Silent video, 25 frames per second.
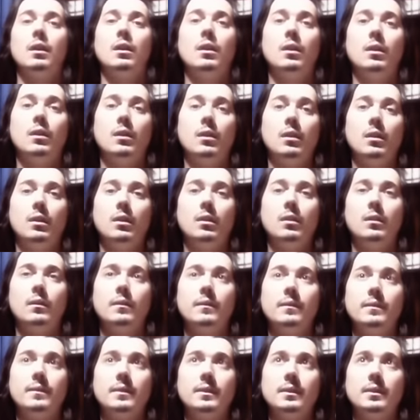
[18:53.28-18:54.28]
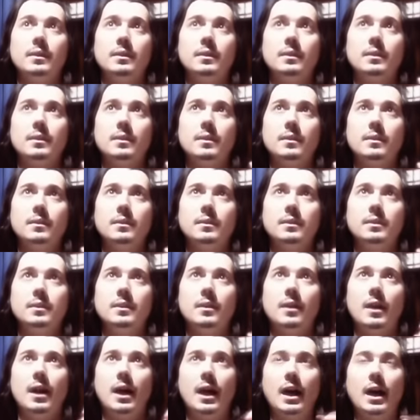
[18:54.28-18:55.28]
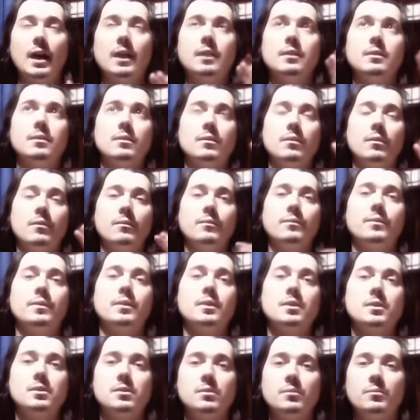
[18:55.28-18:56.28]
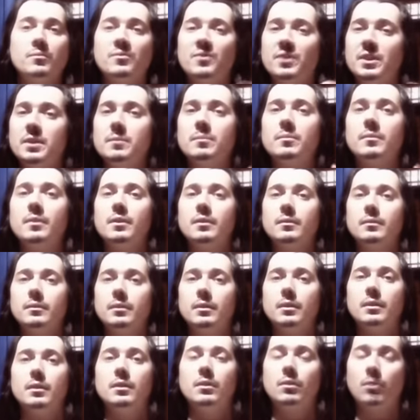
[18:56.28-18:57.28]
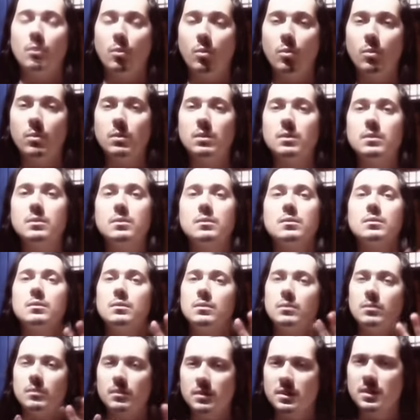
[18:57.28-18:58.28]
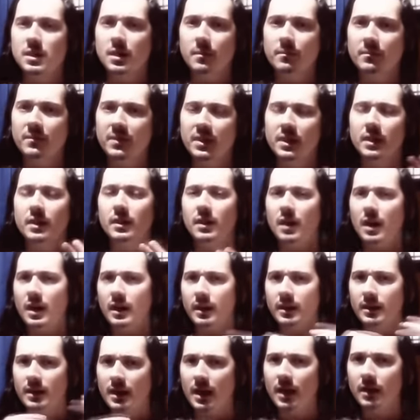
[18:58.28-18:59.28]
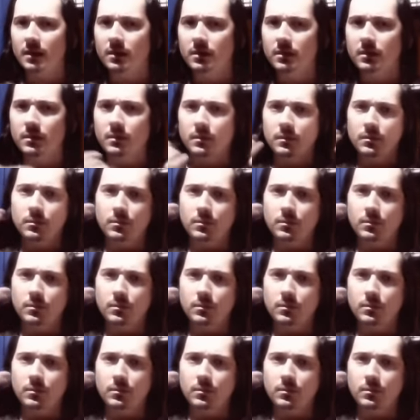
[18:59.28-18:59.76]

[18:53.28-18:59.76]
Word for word: the head of the Supreme Court or something like that,